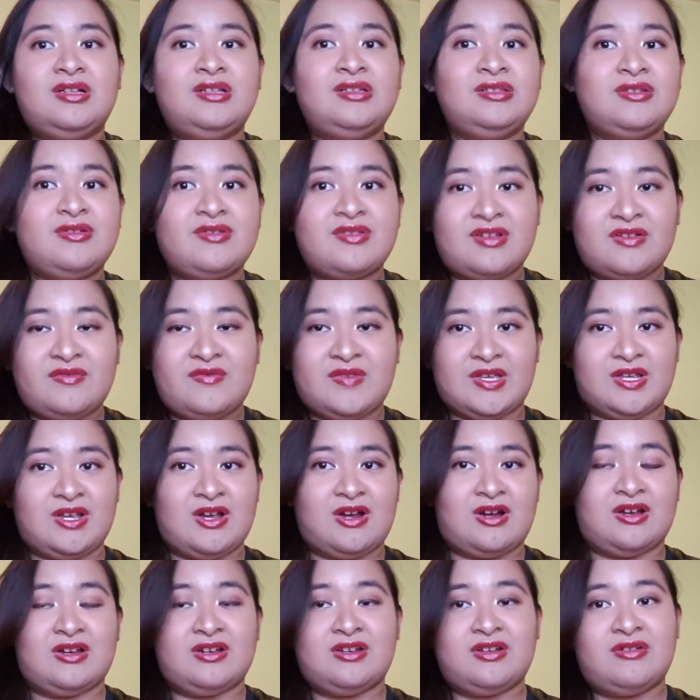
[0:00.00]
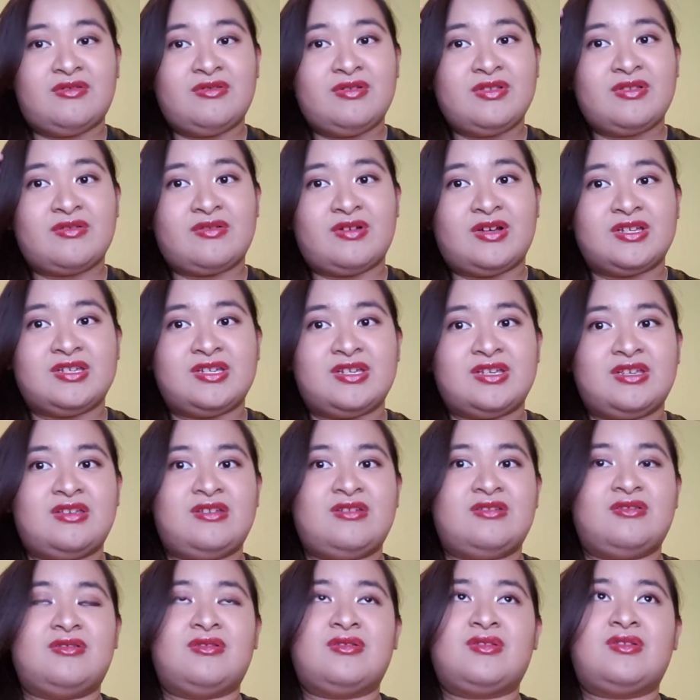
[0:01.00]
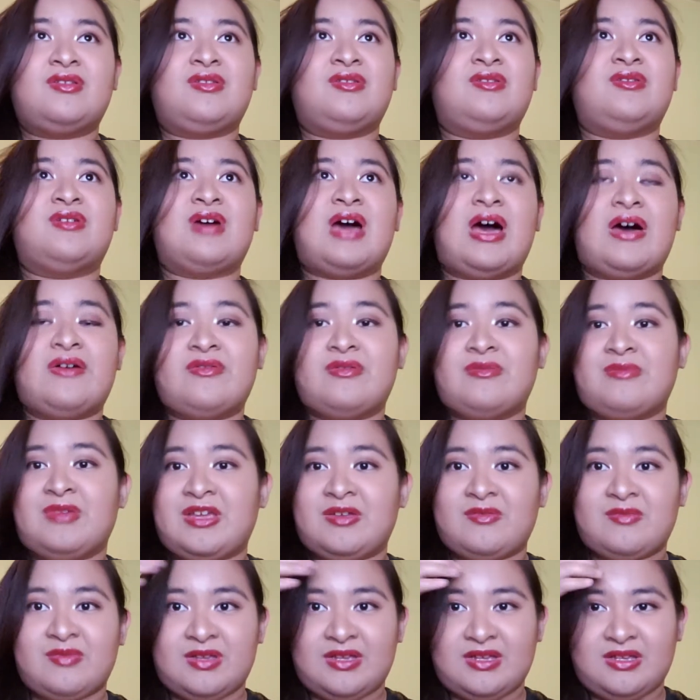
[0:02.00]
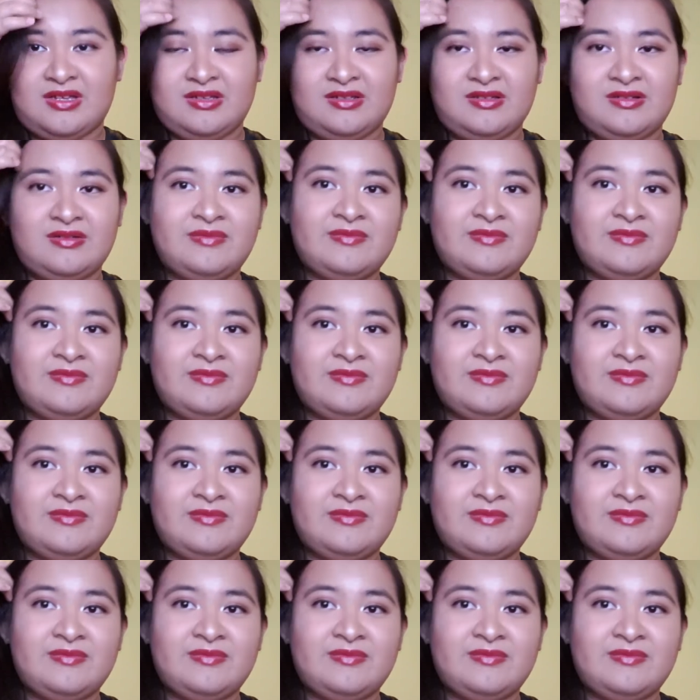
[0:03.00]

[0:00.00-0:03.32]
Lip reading: lose your V card. No one's rushing you to have a baby.